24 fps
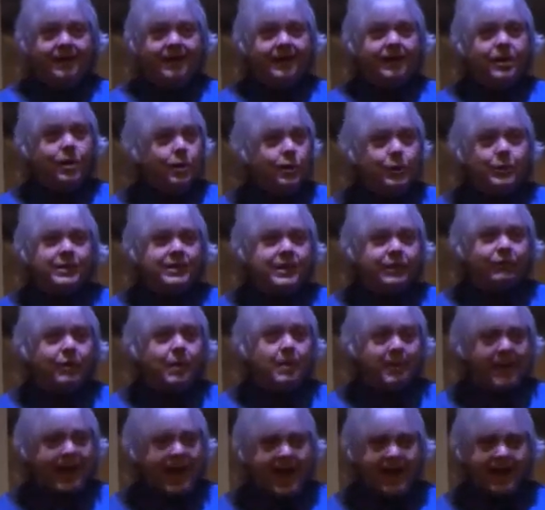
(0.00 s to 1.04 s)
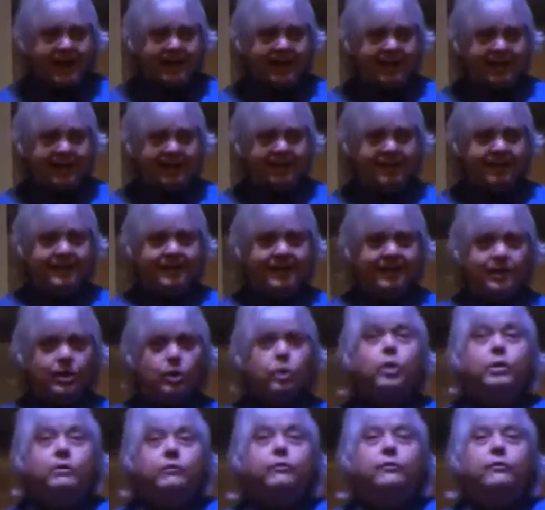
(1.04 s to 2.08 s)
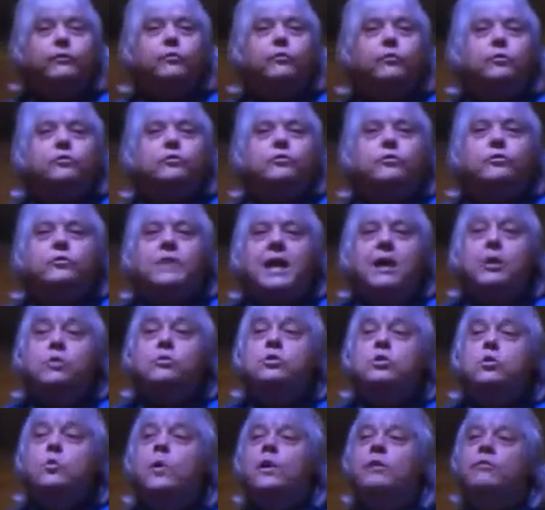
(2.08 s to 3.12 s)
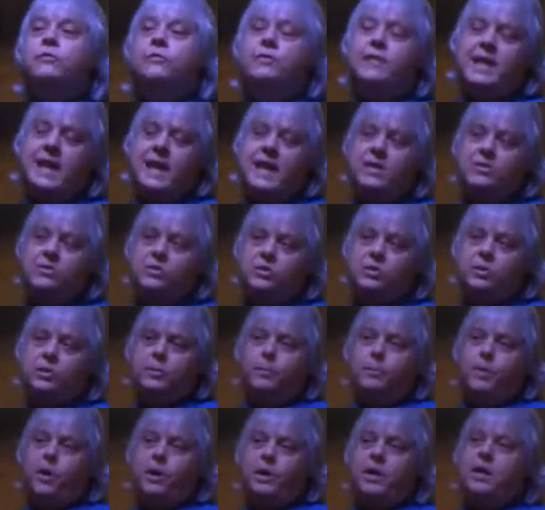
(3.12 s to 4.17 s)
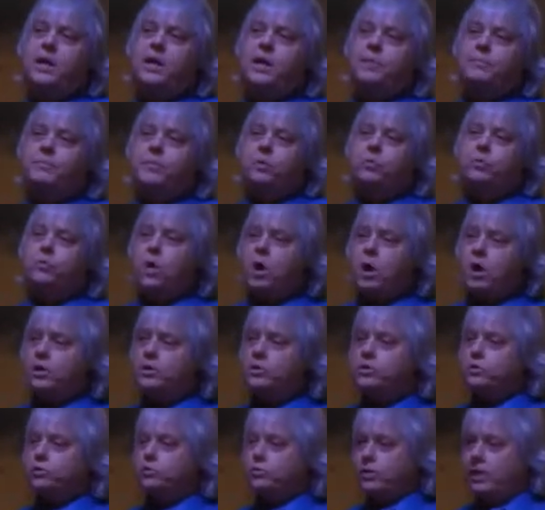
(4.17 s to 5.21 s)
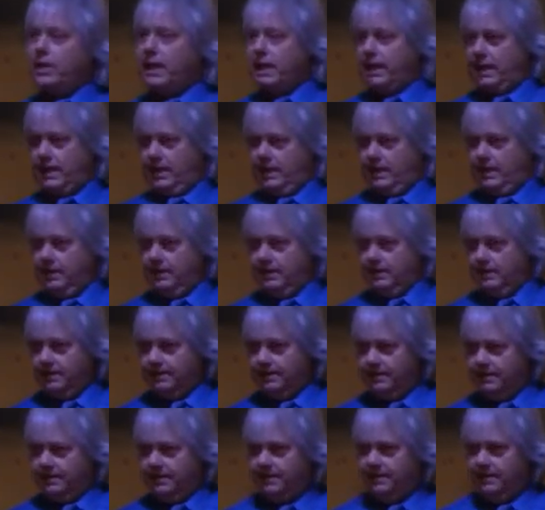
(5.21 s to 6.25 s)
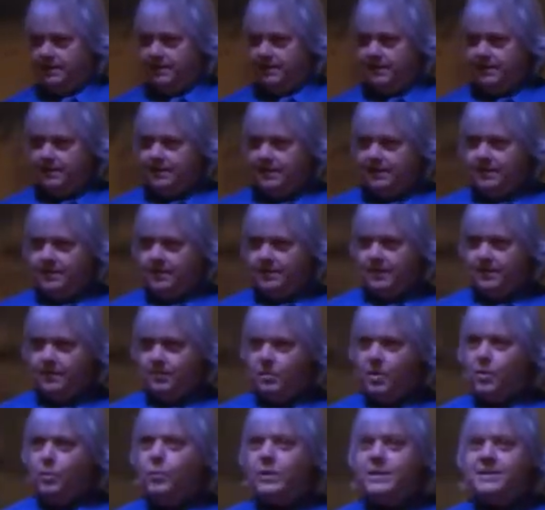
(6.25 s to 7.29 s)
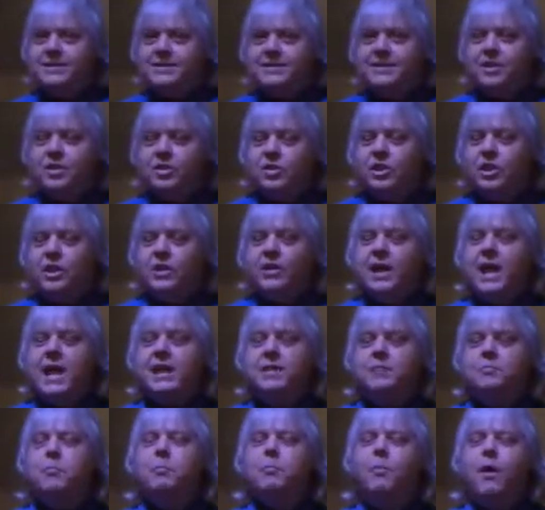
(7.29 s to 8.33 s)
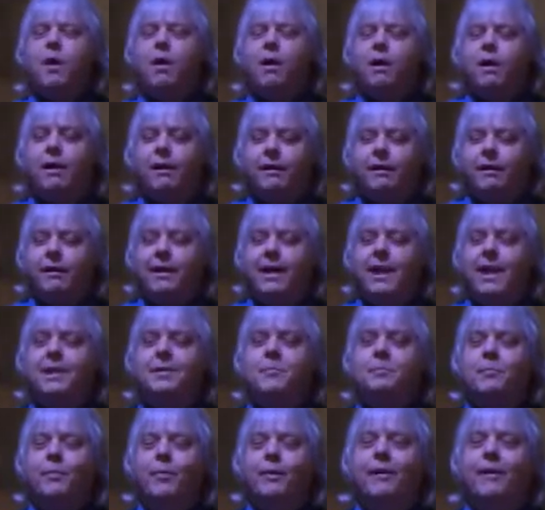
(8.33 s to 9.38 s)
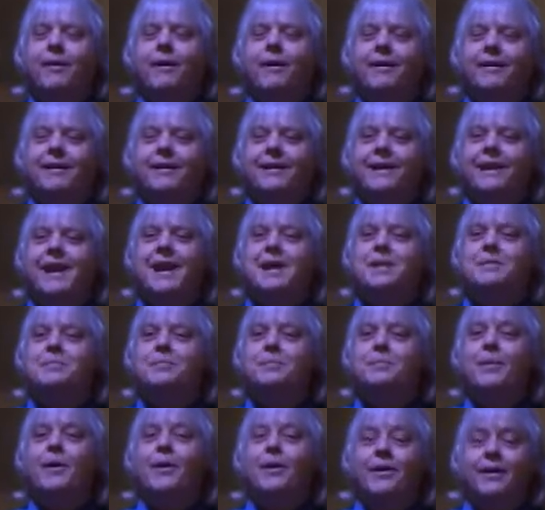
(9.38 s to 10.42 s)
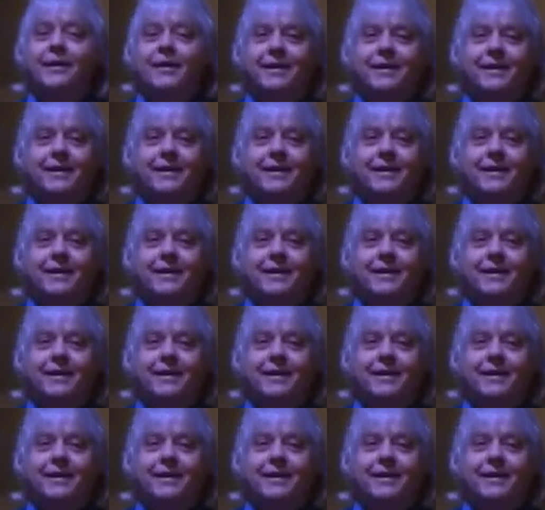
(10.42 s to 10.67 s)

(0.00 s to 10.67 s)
Go to a different bank. Look elsewhere for the answer. You're barking up the wrong tree. But we sit there and bark and bark and bark.